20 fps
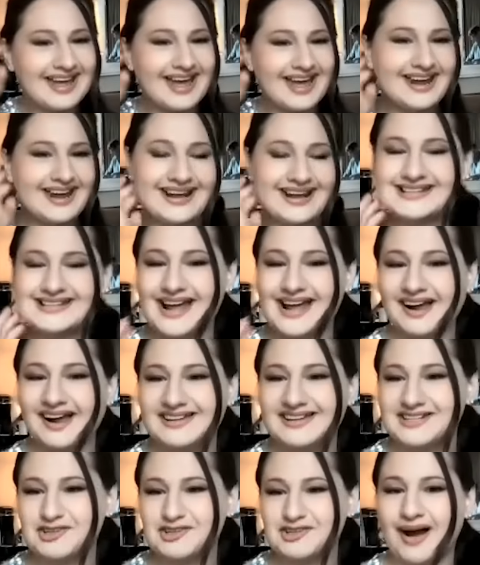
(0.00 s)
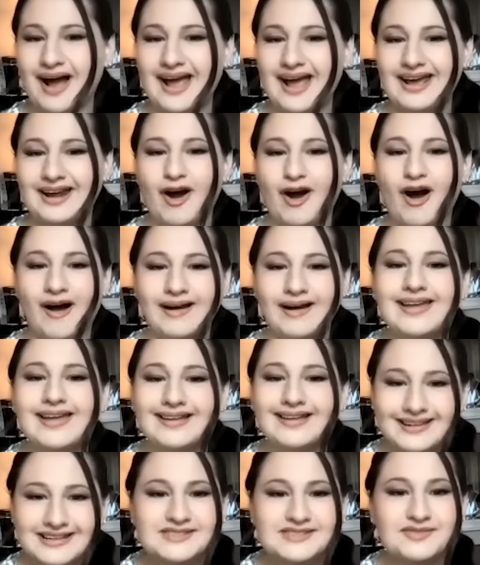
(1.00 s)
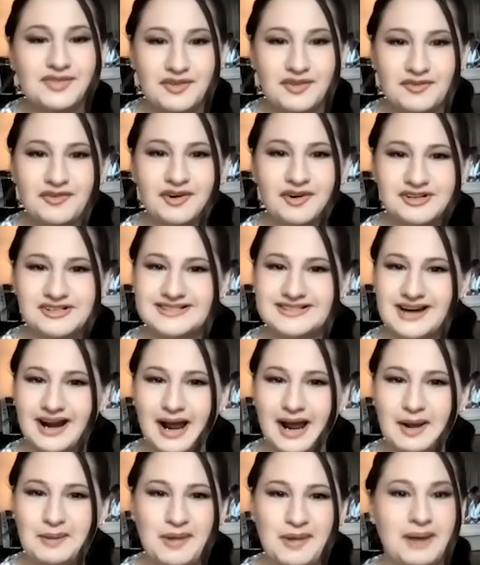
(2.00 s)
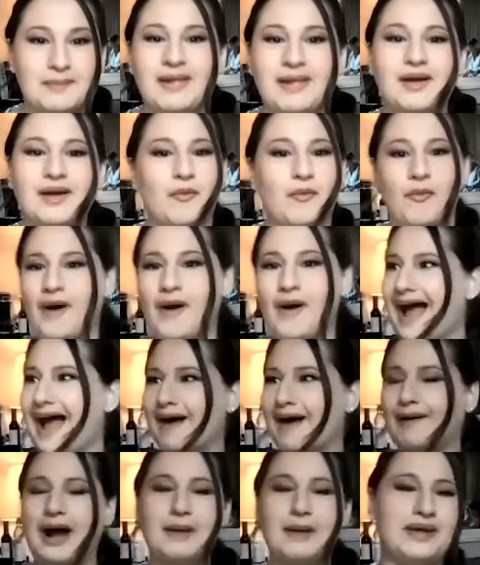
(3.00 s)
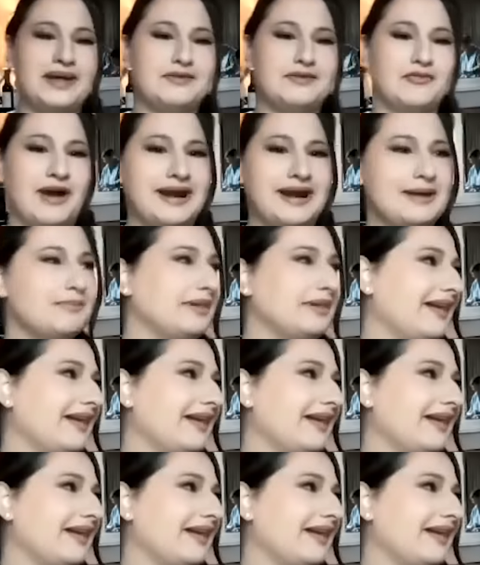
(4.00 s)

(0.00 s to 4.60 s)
It is. I got to try an Oculus for the first time, and I'm like, wow, I'm in Ready